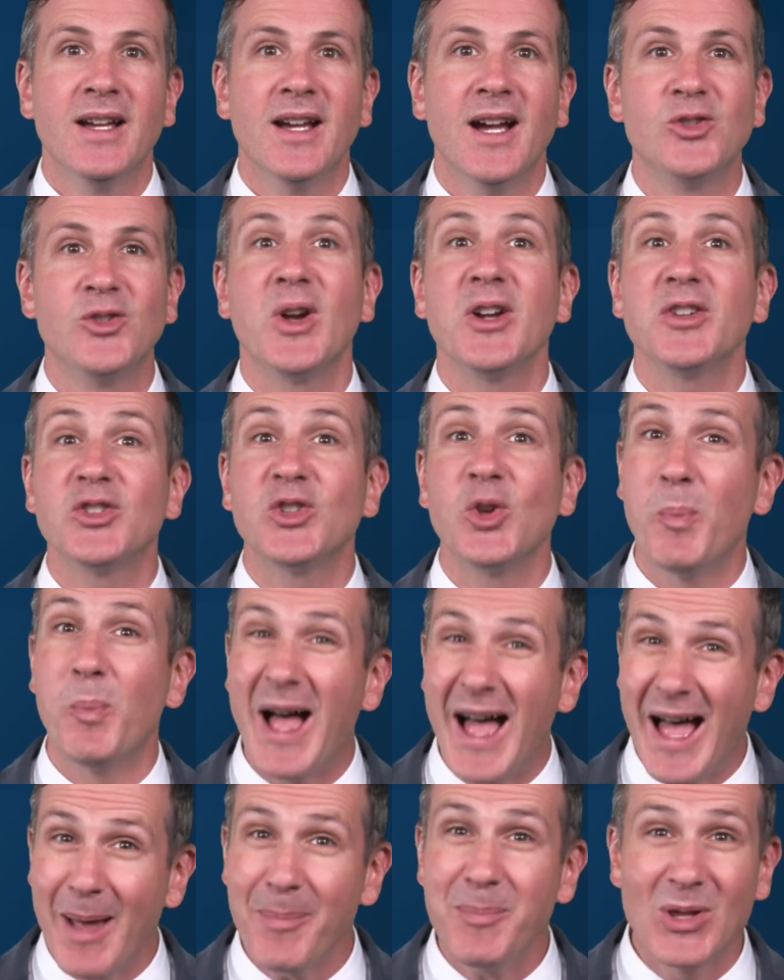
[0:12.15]
A drug so
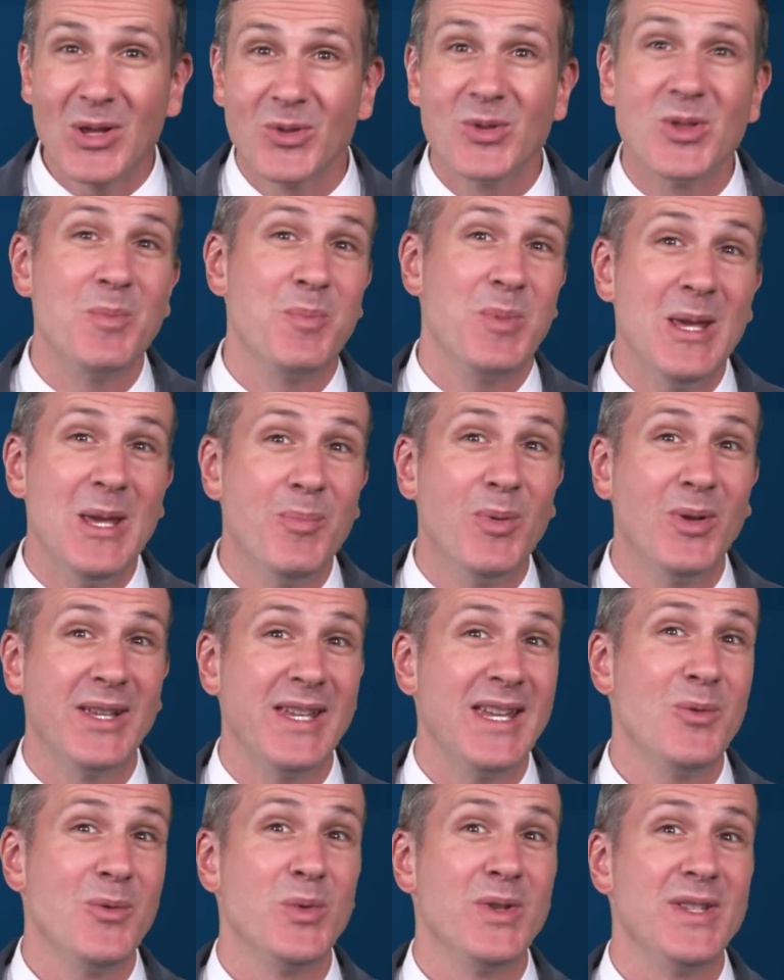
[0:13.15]
popular, the people
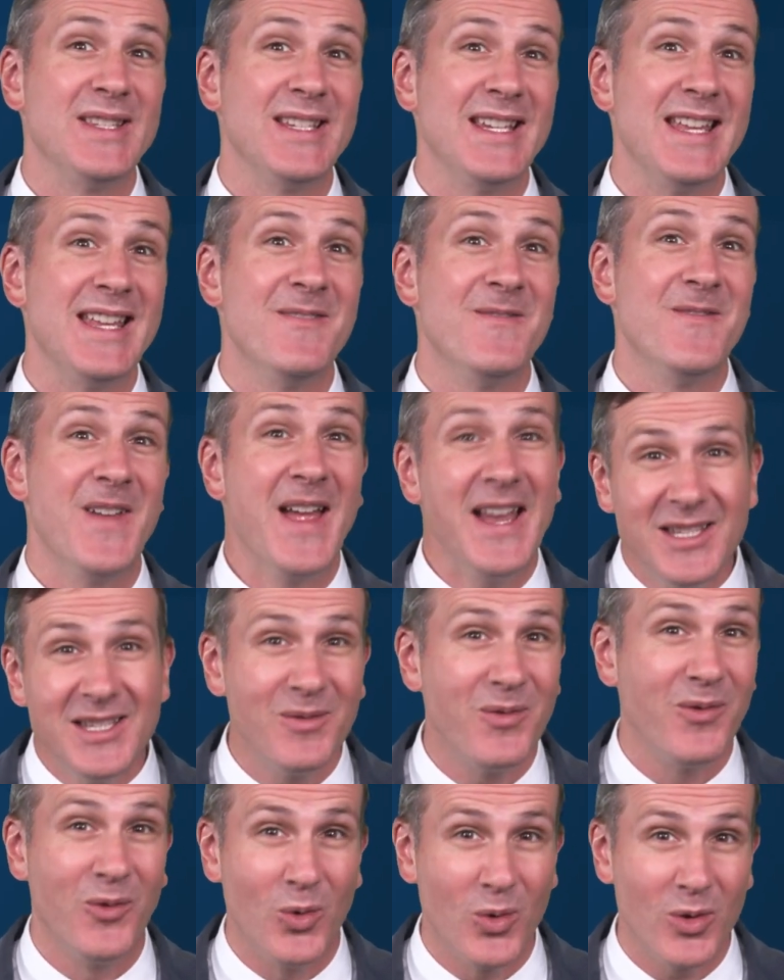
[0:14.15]
it was
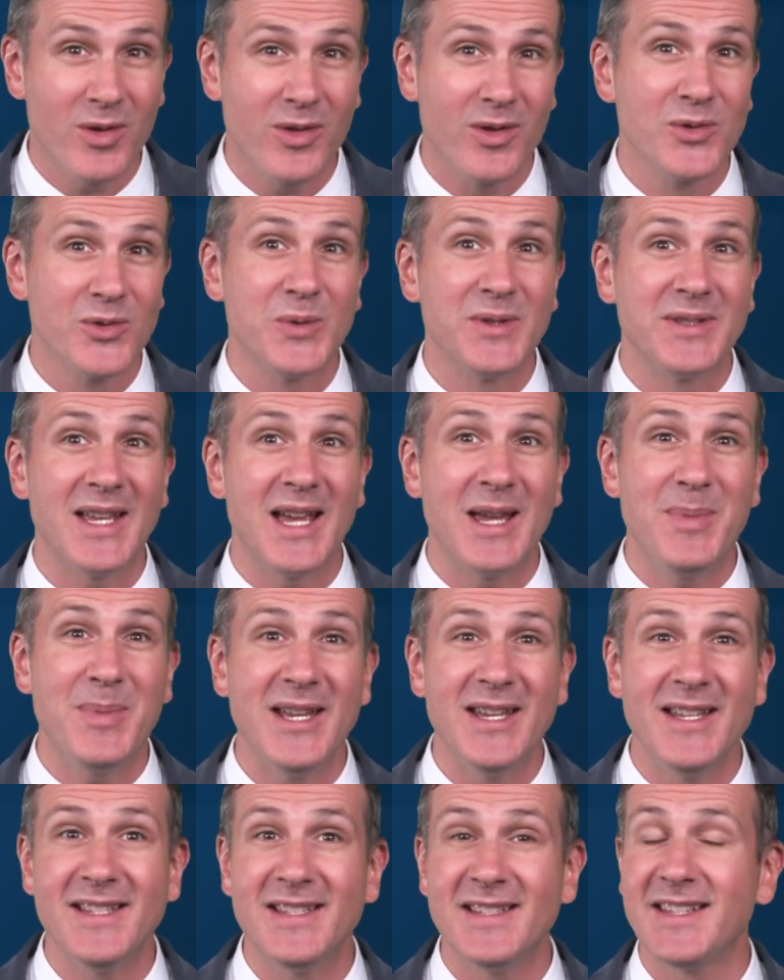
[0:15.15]
invented for, those with
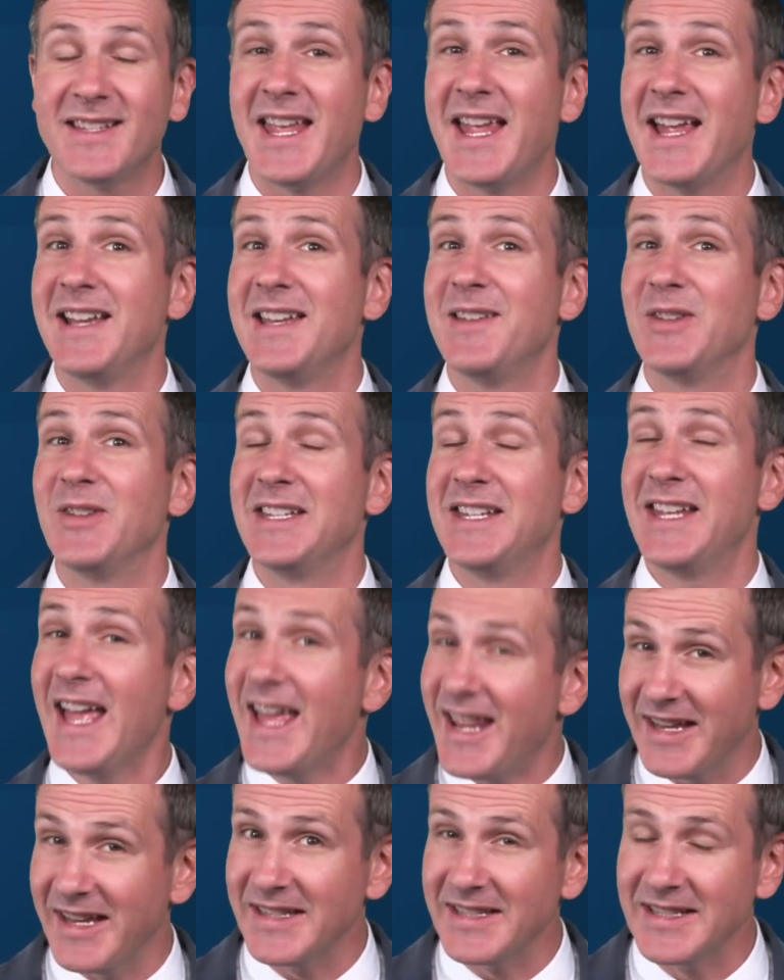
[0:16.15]
diabetes, can't even
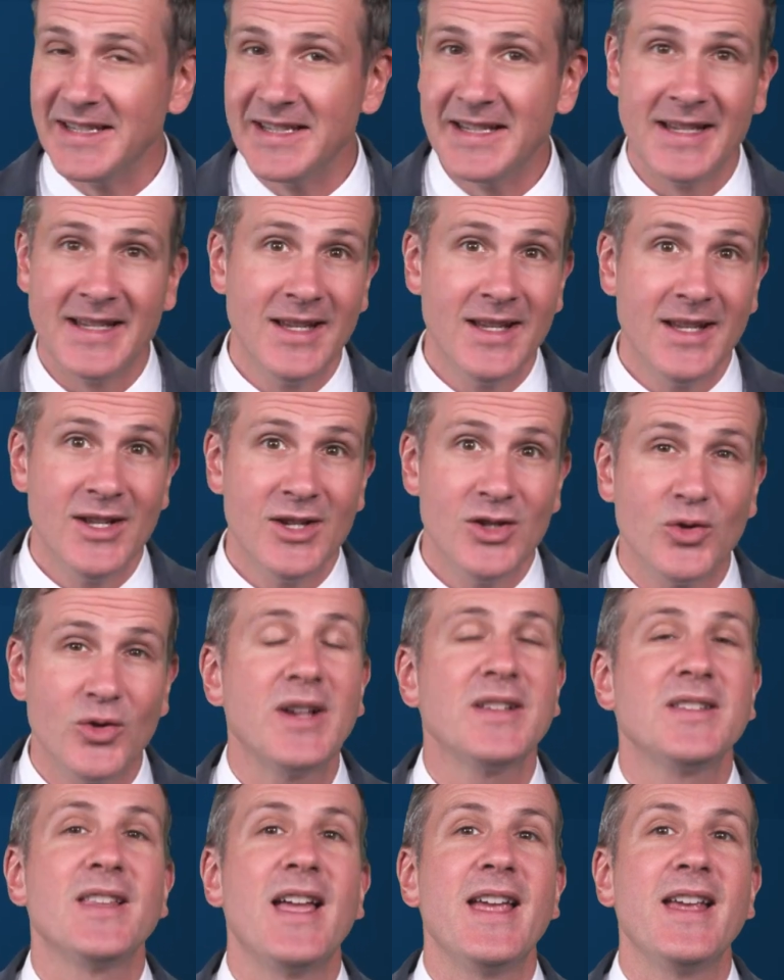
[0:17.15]
get it.
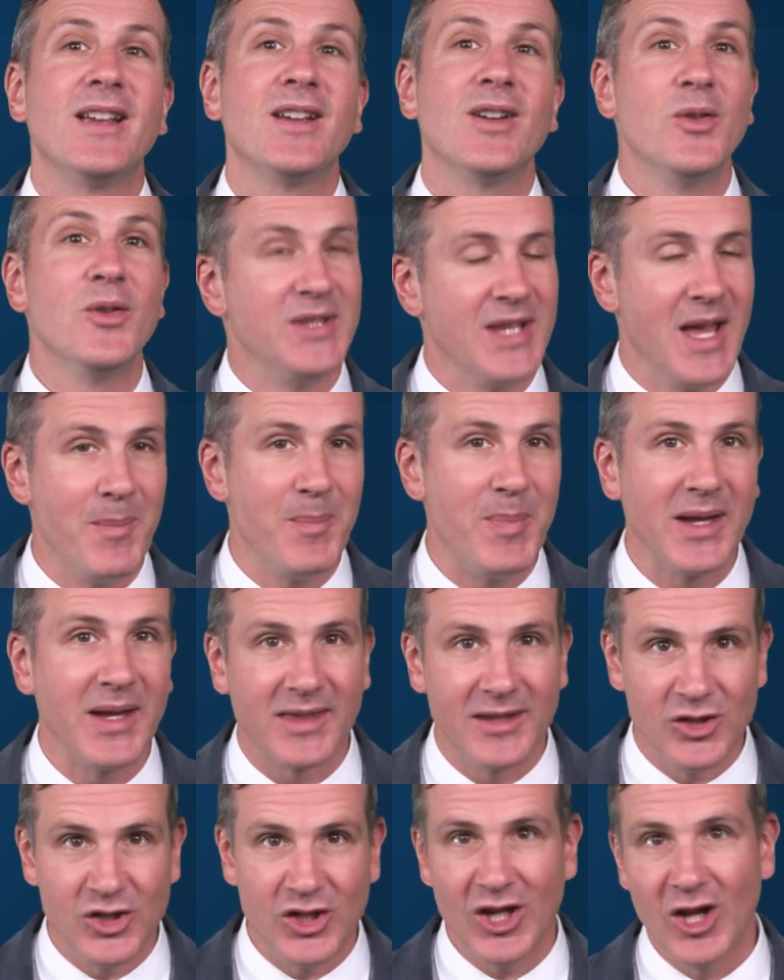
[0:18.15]
Drugs like
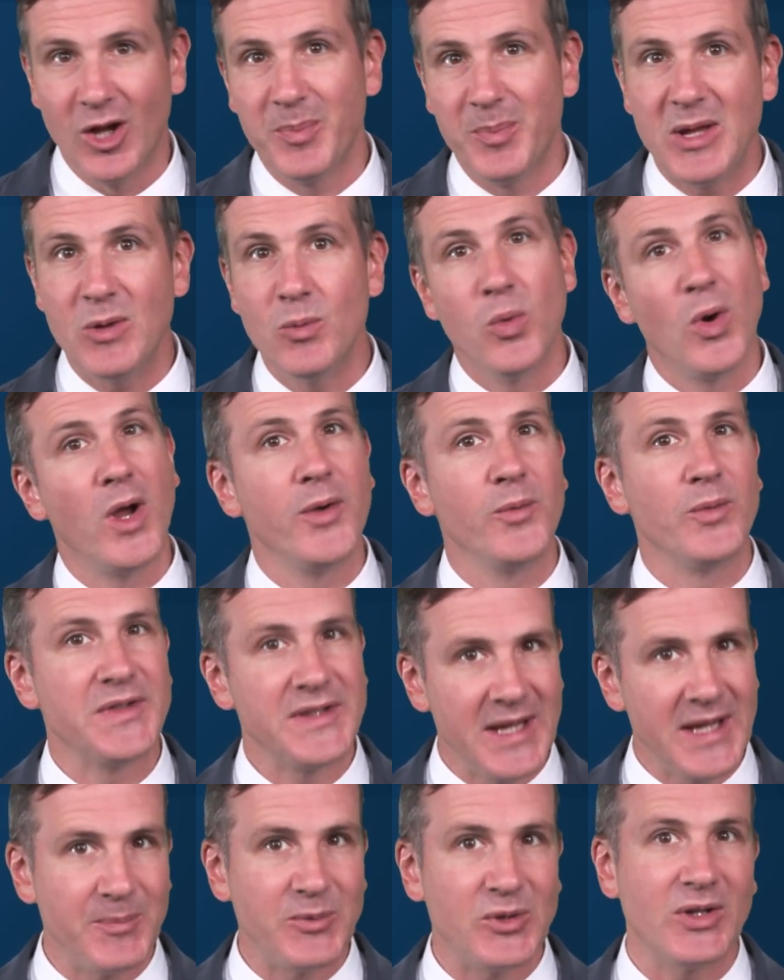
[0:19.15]
Ozempic, the GLP 1
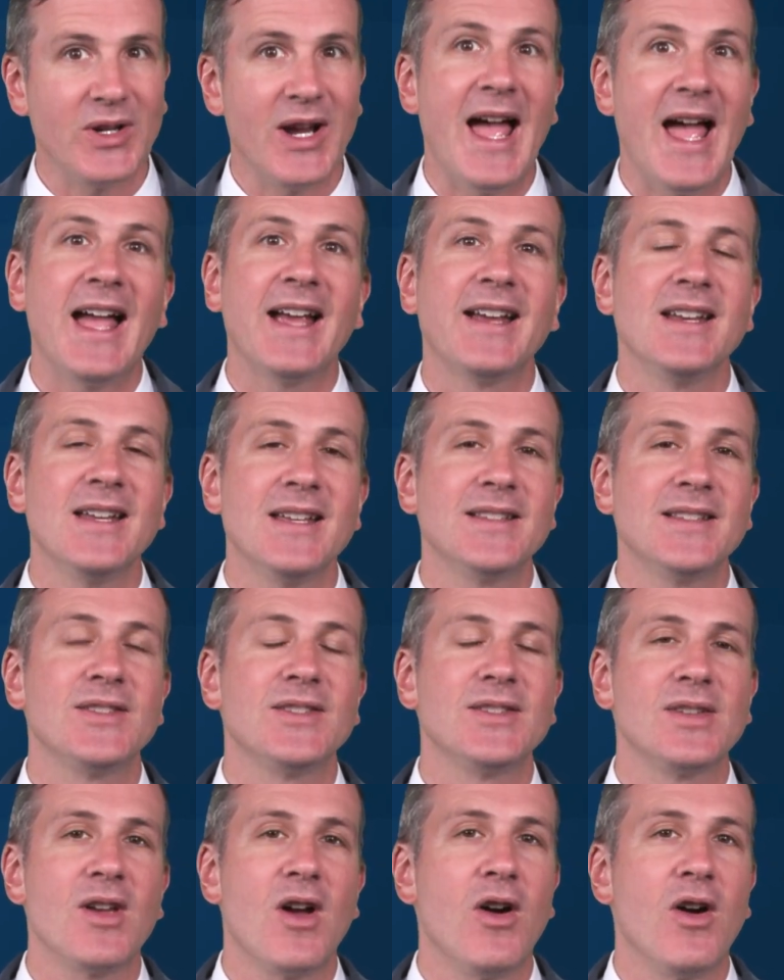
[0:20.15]
receptor
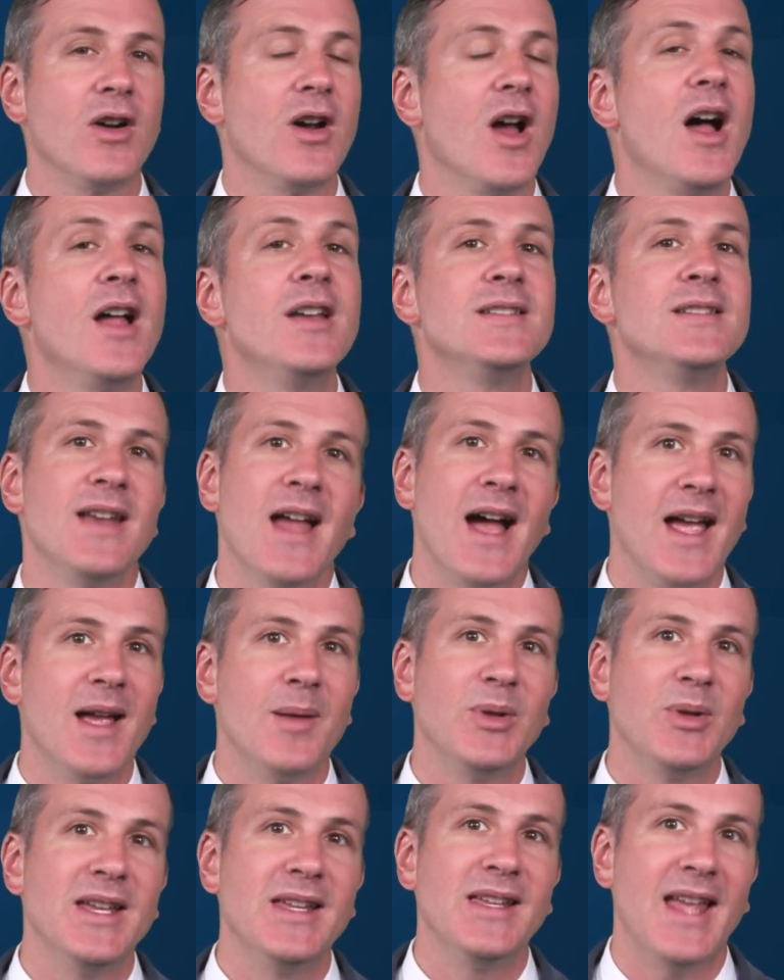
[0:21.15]
agonists, are
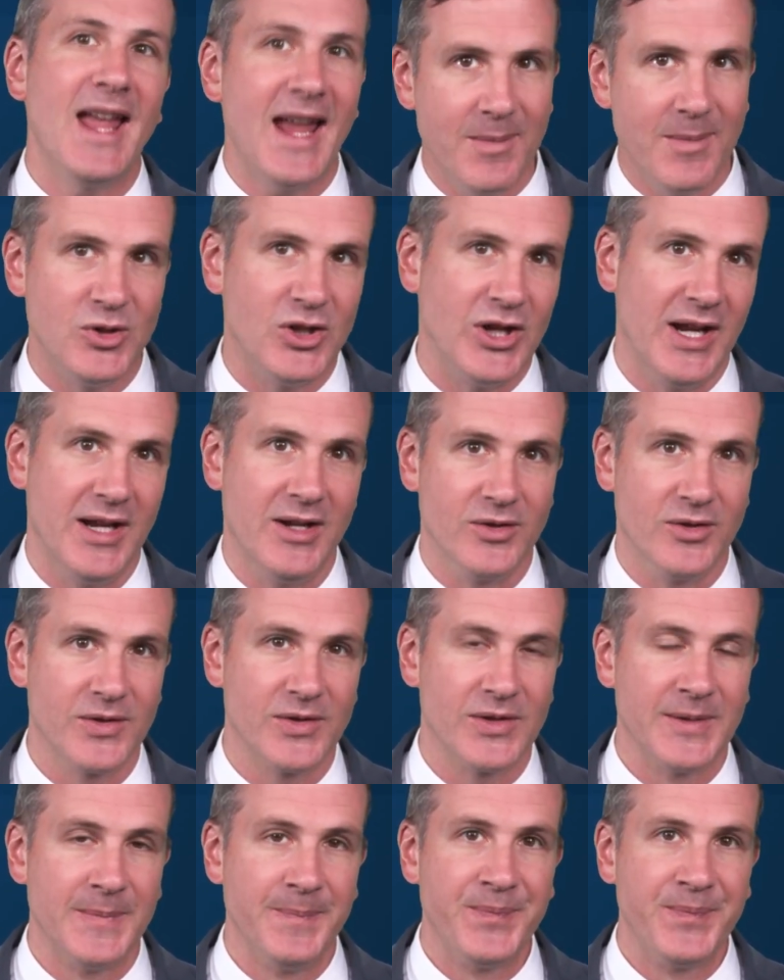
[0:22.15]
undeniably game
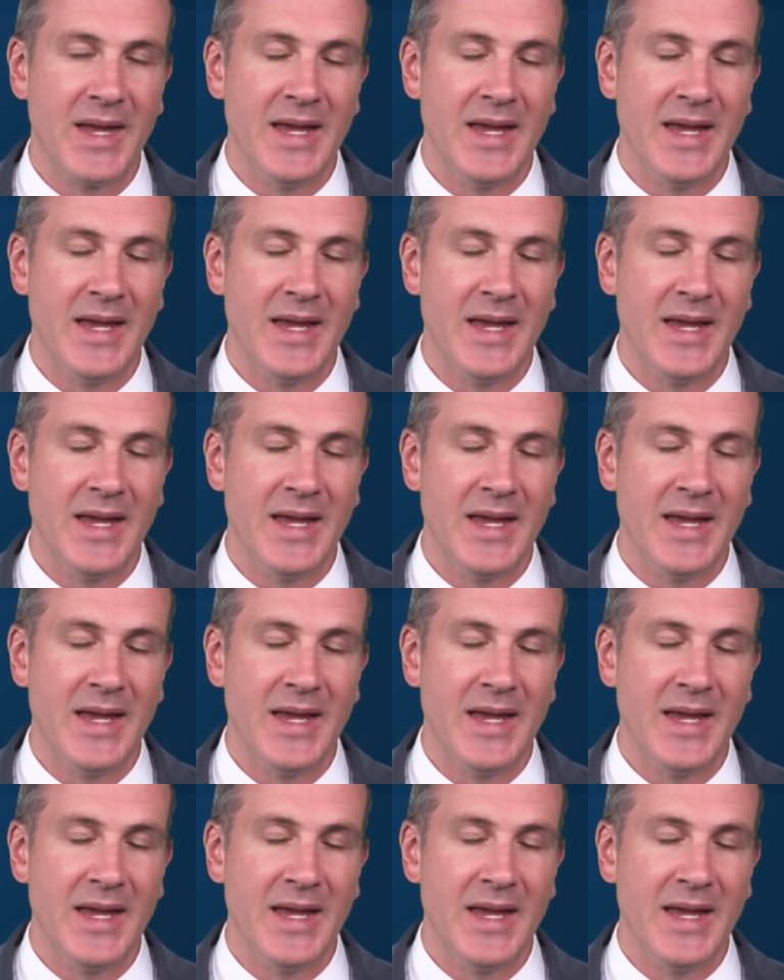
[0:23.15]
changers.